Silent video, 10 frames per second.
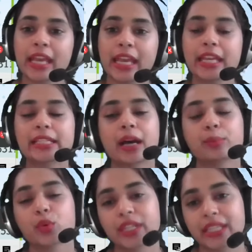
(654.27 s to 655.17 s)
in our
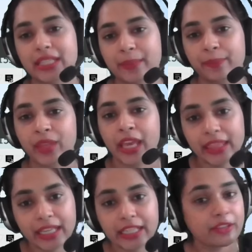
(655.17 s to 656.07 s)
bodies.
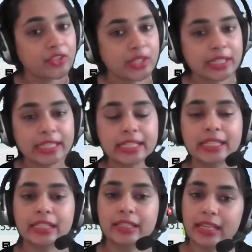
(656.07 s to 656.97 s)
Their
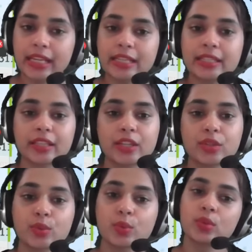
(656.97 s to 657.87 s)
deficiencies lead
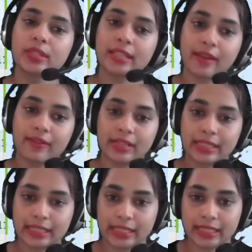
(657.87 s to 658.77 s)
into several
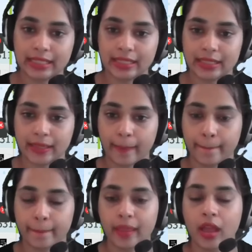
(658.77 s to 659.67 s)
diseases.
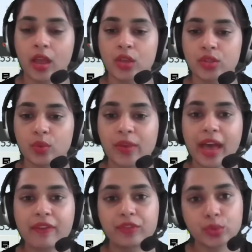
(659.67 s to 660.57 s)
So we
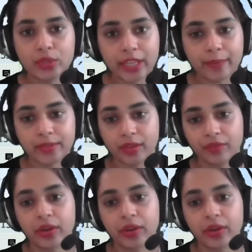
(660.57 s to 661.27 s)
have two types of